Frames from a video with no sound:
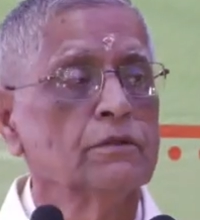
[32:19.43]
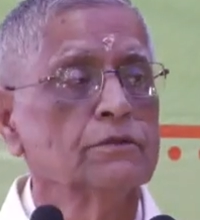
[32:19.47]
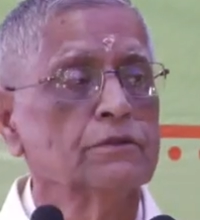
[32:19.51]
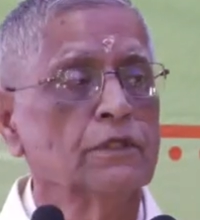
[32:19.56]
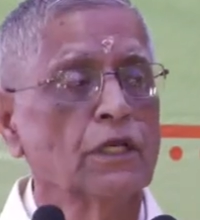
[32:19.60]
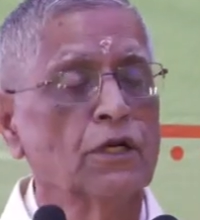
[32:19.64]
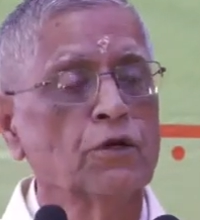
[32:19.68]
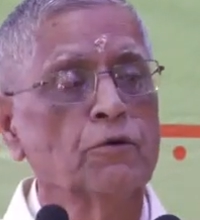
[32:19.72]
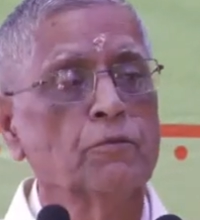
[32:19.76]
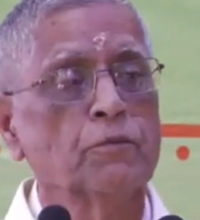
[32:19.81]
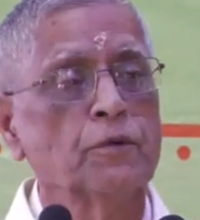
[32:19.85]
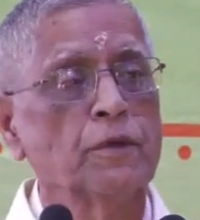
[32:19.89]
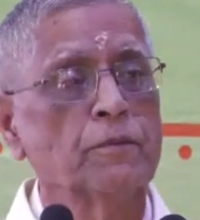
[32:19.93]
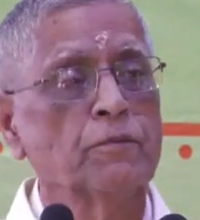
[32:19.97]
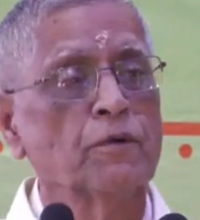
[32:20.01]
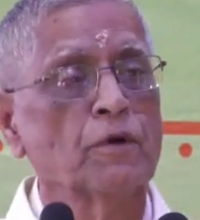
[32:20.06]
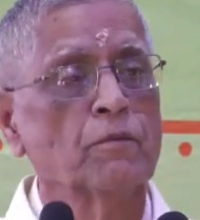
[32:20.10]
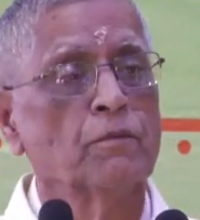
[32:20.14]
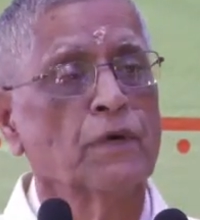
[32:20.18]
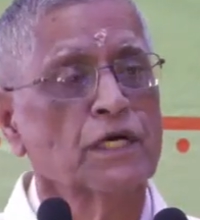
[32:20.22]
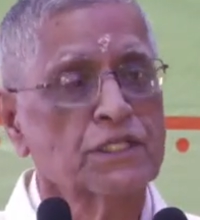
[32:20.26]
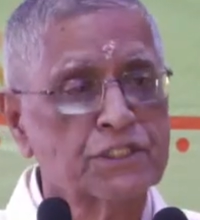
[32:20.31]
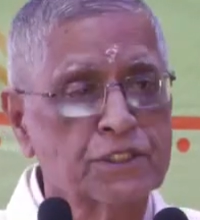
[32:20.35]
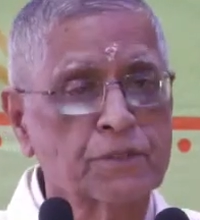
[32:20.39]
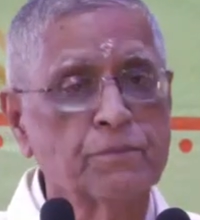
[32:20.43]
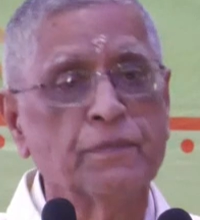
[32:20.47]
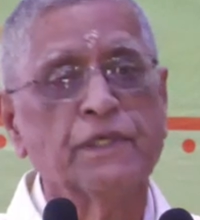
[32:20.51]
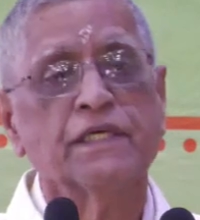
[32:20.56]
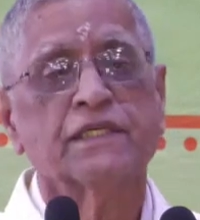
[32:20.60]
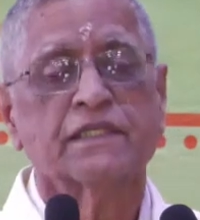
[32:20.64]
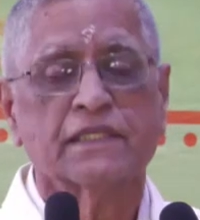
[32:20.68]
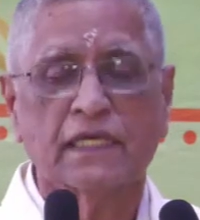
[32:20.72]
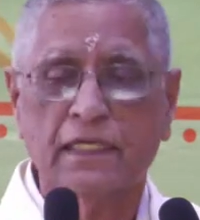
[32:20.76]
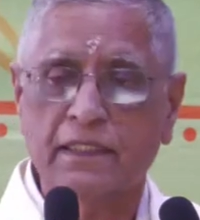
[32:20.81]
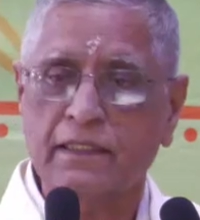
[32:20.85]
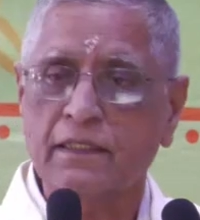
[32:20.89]
Telugu people must be
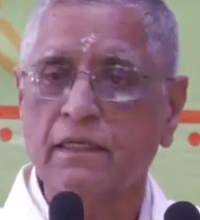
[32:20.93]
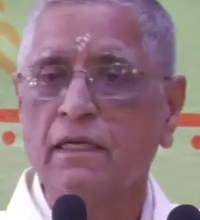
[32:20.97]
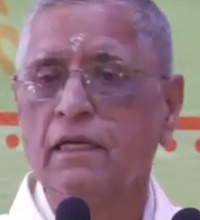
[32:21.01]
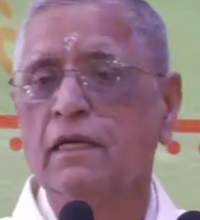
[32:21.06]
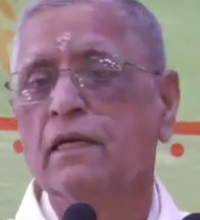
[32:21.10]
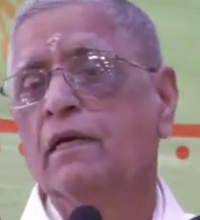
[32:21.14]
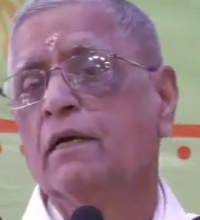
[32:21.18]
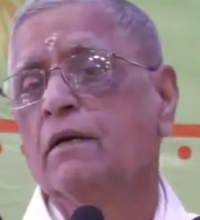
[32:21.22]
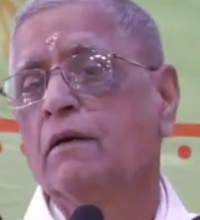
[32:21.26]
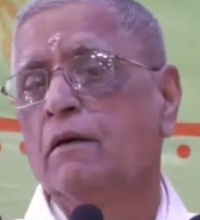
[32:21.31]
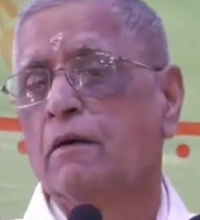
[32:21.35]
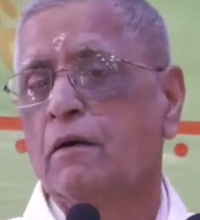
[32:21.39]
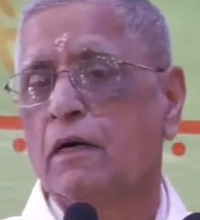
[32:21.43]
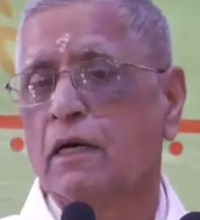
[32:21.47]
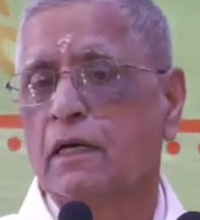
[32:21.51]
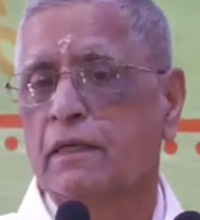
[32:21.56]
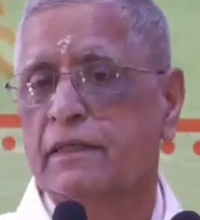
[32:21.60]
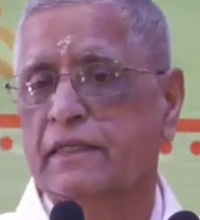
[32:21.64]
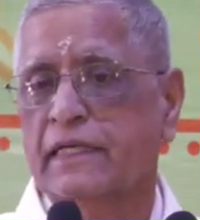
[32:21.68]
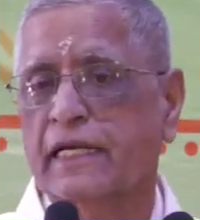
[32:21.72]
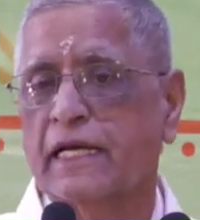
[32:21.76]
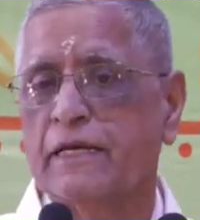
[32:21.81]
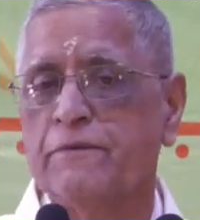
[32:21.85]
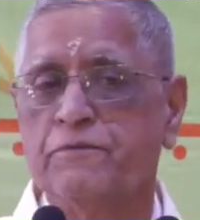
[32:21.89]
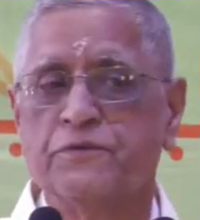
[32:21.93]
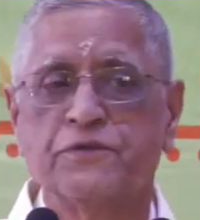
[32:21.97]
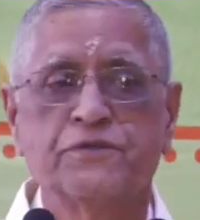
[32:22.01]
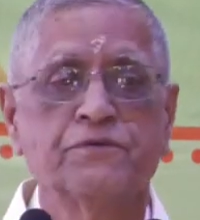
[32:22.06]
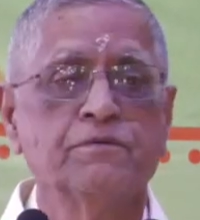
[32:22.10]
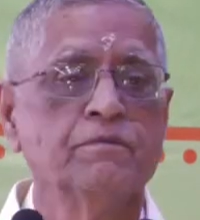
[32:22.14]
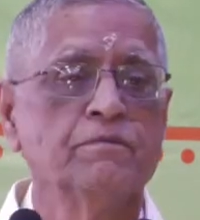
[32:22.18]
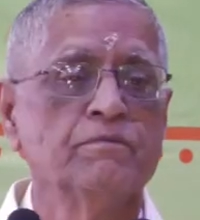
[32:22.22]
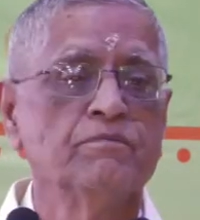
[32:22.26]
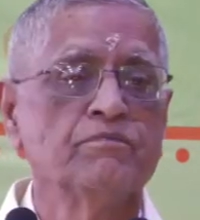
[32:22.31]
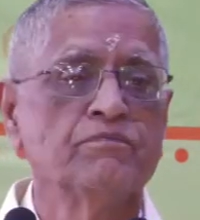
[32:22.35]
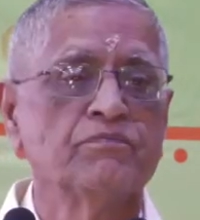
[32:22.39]
10 tribes,
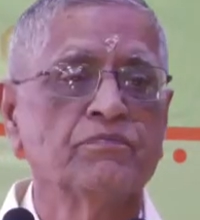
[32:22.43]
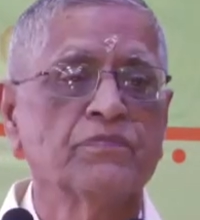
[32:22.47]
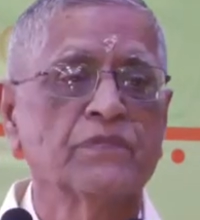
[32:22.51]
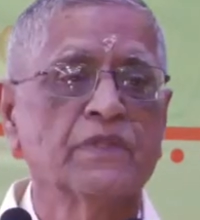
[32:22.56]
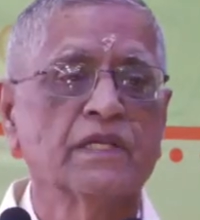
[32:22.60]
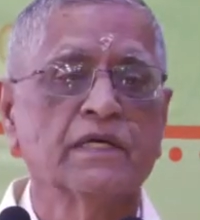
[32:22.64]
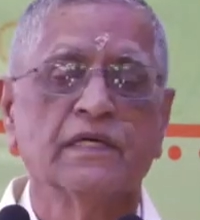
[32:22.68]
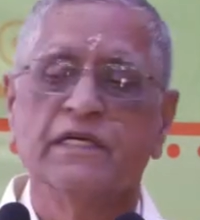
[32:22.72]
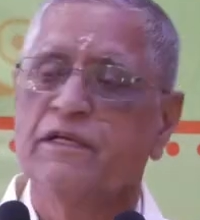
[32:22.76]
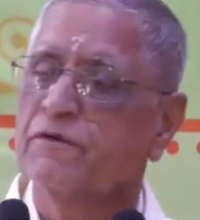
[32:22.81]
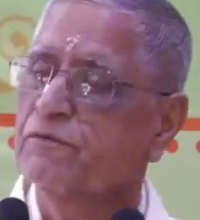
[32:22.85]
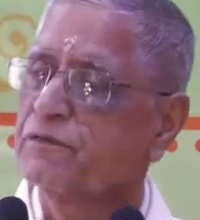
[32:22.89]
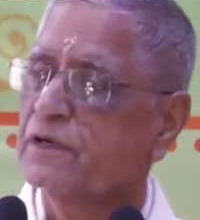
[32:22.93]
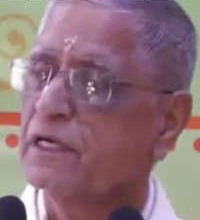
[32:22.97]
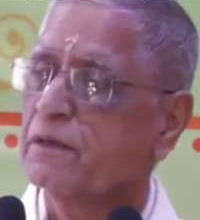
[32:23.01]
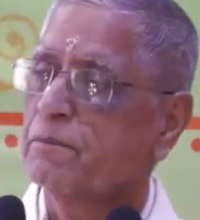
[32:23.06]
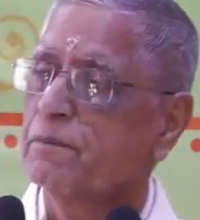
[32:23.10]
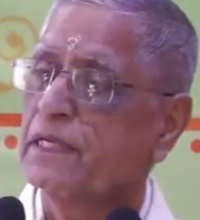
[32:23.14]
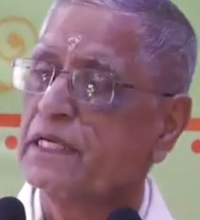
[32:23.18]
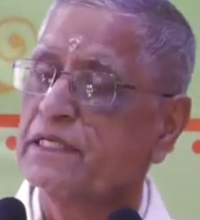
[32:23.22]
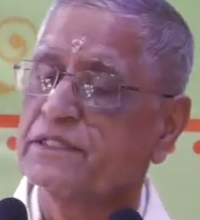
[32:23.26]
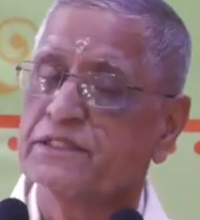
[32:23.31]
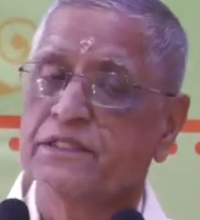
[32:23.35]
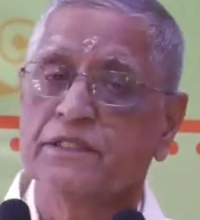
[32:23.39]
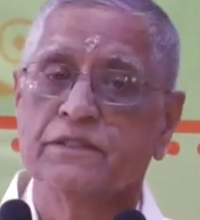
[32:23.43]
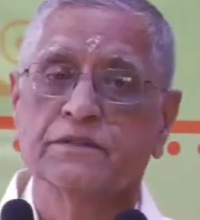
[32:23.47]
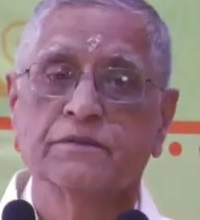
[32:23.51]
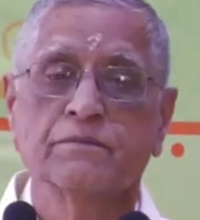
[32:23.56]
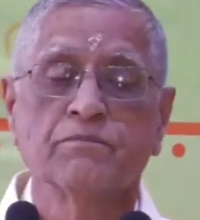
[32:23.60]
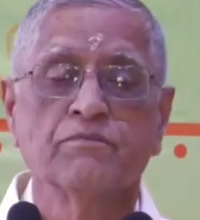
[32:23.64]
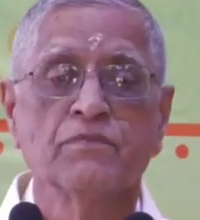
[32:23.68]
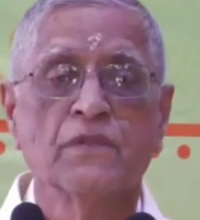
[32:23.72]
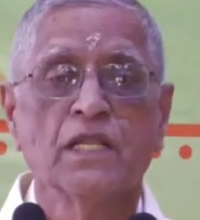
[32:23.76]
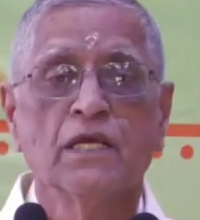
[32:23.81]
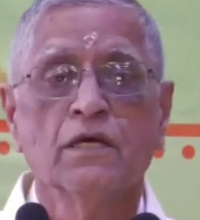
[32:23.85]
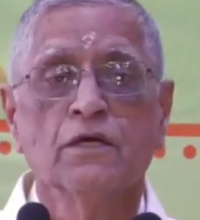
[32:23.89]
different places.
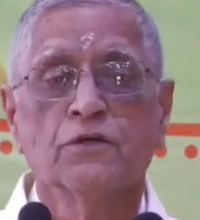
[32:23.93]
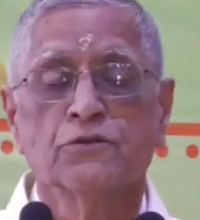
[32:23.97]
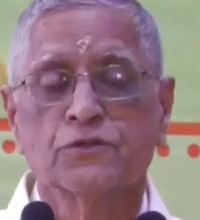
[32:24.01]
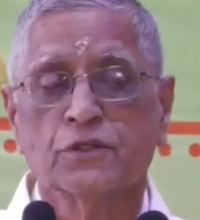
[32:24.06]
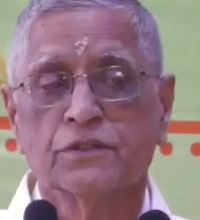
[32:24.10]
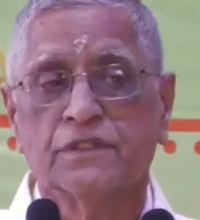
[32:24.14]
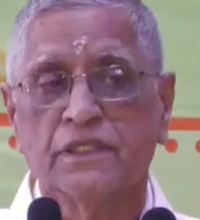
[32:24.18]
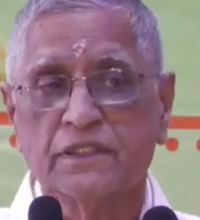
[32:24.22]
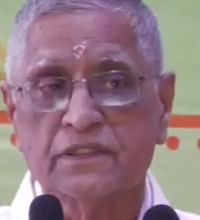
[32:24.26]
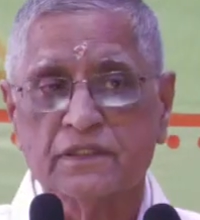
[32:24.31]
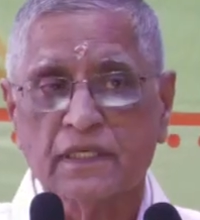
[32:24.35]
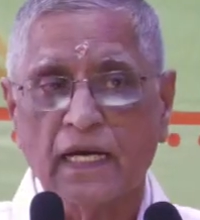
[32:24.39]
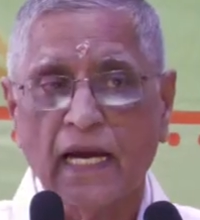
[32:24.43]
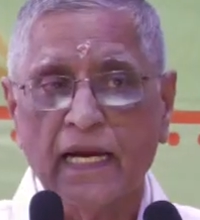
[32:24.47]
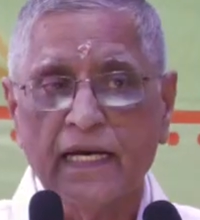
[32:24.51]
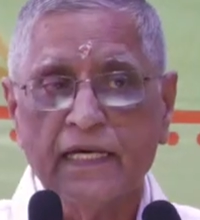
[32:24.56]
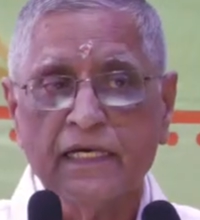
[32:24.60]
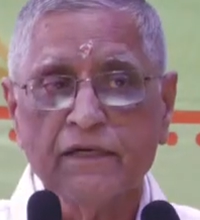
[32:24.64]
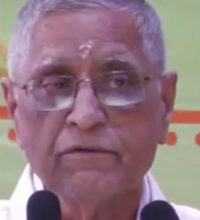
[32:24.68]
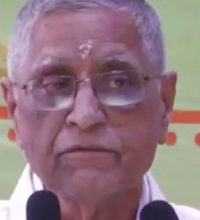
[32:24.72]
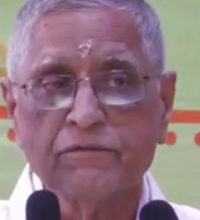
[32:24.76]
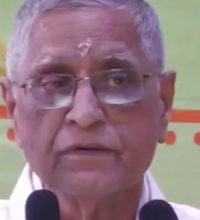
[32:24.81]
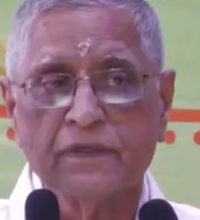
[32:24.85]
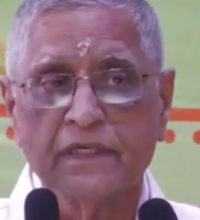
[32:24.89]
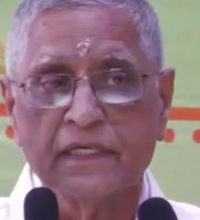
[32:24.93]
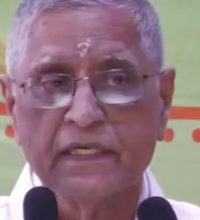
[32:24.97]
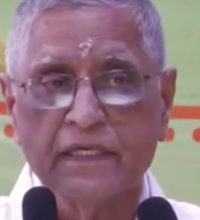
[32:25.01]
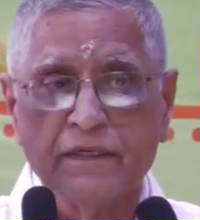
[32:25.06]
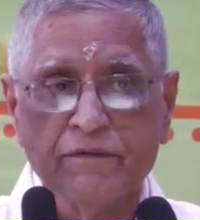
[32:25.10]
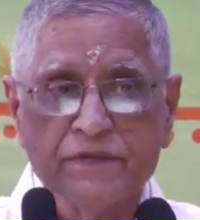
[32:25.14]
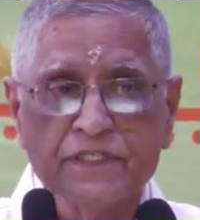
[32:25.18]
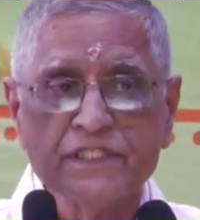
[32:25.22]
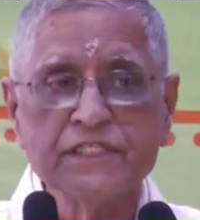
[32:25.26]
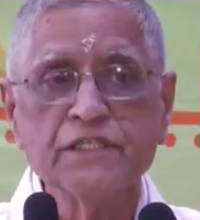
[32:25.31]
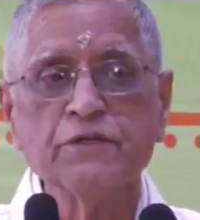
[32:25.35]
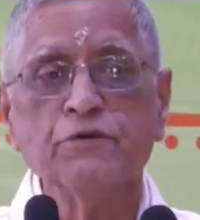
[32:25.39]
So this kind of
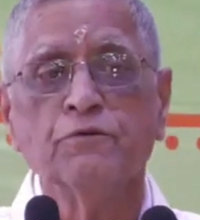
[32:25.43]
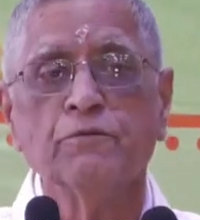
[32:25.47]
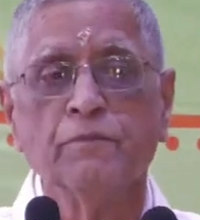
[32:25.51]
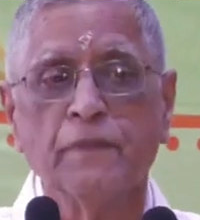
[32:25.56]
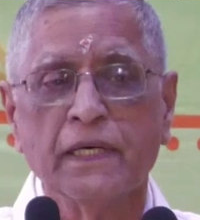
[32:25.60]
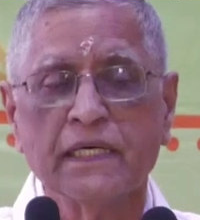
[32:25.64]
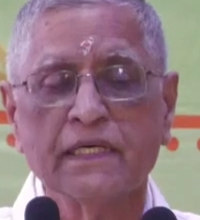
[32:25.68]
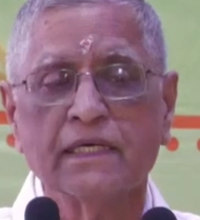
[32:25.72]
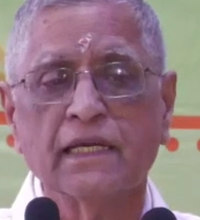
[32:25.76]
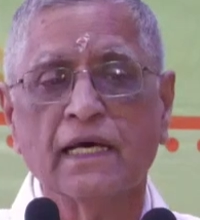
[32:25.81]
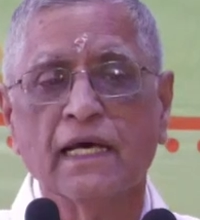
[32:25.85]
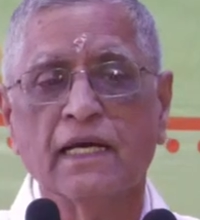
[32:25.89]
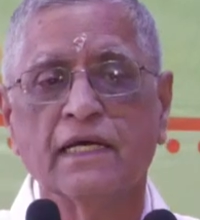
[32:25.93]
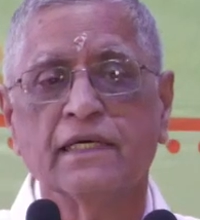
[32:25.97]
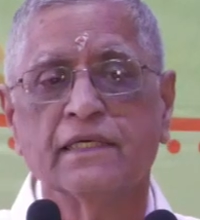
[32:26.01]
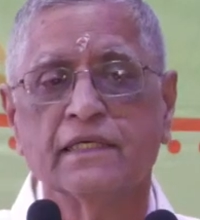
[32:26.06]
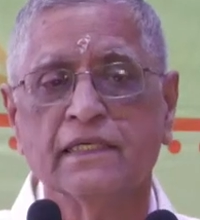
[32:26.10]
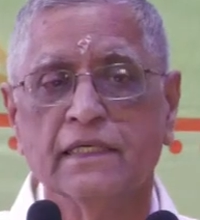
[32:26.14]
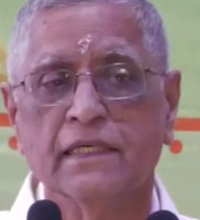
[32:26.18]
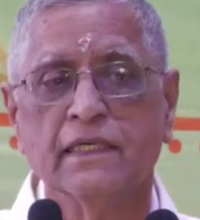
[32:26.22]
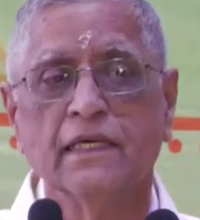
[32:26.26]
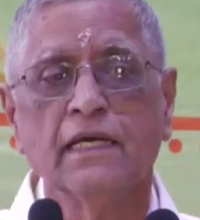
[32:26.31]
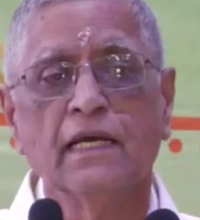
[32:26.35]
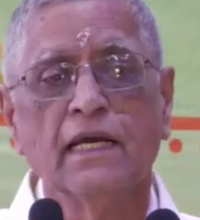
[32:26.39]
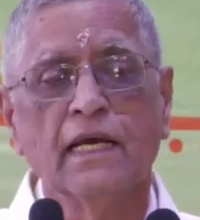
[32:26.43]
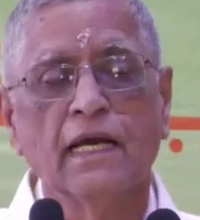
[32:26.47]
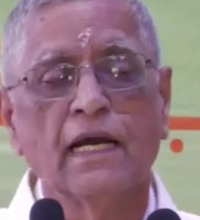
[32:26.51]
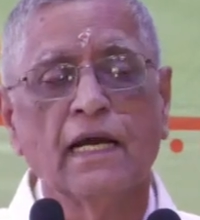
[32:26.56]
divisive mentality